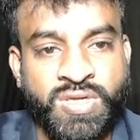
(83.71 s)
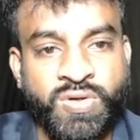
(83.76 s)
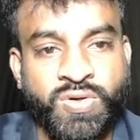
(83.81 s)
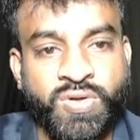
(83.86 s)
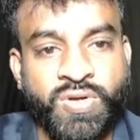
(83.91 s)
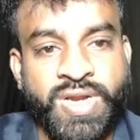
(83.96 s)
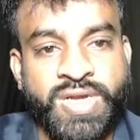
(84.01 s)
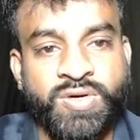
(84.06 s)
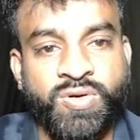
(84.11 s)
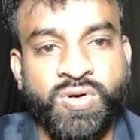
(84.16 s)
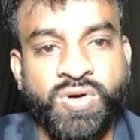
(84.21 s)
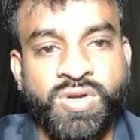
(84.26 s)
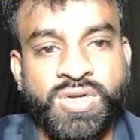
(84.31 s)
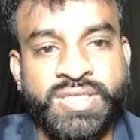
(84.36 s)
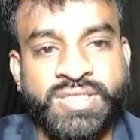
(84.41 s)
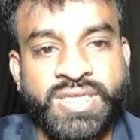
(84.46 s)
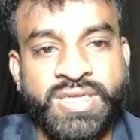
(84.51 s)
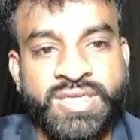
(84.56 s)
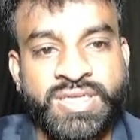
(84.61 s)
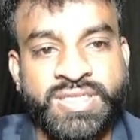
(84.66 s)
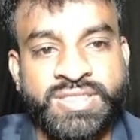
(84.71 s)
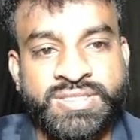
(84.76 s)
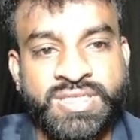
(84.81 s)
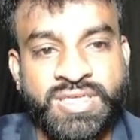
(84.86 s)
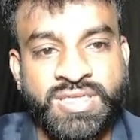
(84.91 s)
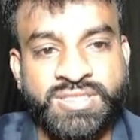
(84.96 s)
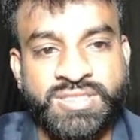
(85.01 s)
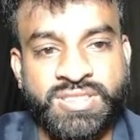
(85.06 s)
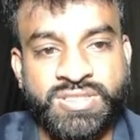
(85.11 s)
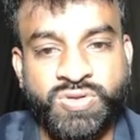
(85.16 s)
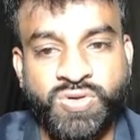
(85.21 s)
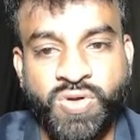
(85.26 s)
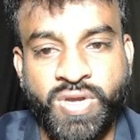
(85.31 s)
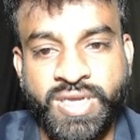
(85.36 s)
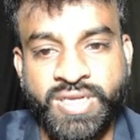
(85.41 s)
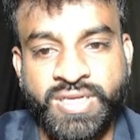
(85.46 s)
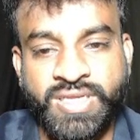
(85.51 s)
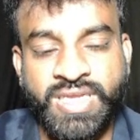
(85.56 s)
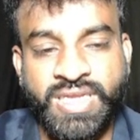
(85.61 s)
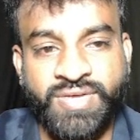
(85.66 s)
you write only the destination
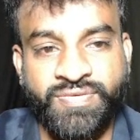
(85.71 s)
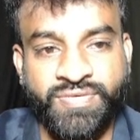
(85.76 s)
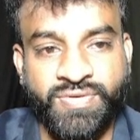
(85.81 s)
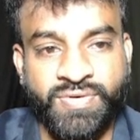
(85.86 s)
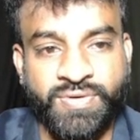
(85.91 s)
square e4.